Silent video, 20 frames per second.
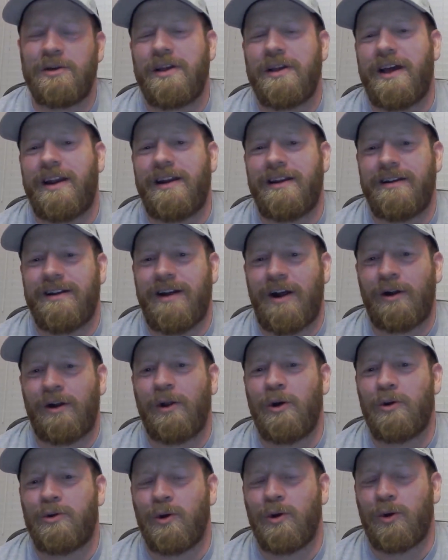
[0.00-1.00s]
do that. Our
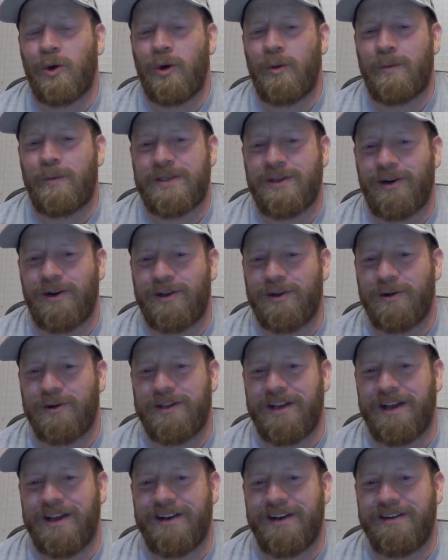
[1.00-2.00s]
local group has started doing
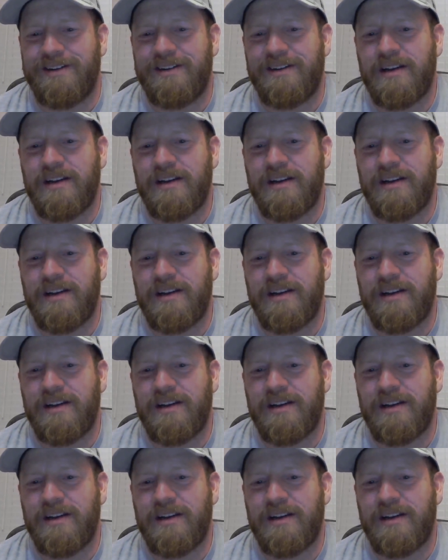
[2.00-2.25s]
that.